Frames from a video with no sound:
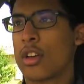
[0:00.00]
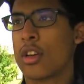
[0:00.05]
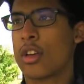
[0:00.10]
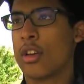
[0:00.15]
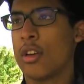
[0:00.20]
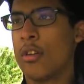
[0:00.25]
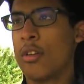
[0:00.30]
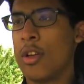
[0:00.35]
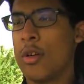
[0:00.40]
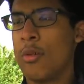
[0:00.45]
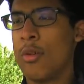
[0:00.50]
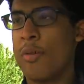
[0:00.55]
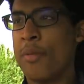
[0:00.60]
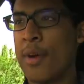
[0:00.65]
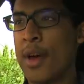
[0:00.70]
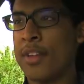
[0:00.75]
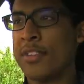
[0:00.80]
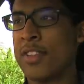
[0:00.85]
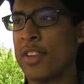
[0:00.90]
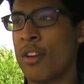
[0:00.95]
Cody, we've
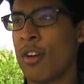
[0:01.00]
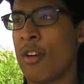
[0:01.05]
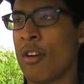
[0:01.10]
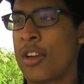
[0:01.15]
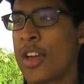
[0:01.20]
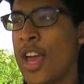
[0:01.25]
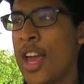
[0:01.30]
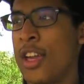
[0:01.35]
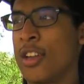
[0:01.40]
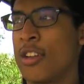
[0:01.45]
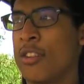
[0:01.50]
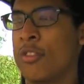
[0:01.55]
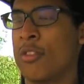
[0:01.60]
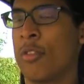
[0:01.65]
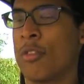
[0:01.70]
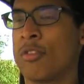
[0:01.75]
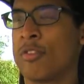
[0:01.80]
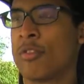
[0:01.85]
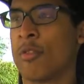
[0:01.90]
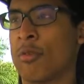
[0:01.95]
passed that arcade
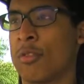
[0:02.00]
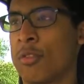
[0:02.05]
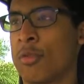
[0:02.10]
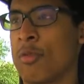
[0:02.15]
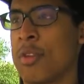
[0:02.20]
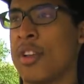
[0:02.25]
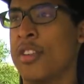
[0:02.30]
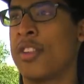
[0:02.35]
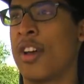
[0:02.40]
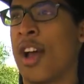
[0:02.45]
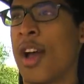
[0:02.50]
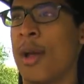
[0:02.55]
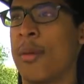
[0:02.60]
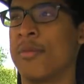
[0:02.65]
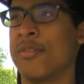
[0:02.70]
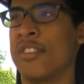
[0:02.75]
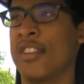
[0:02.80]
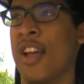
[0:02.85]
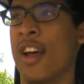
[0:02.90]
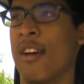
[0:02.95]
adult store three
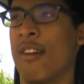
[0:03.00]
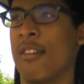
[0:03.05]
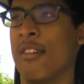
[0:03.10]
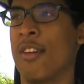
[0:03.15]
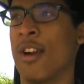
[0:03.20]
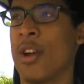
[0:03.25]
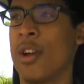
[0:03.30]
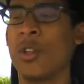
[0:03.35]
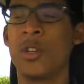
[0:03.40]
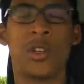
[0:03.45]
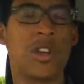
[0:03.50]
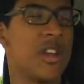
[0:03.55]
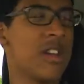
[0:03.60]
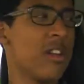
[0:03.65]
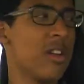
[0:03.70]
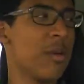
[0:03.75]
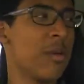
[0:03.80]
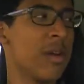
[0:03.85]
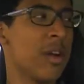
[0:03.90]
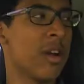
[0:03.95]
times now. Are you sure you
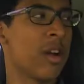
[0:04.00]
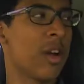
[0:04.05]
know where you're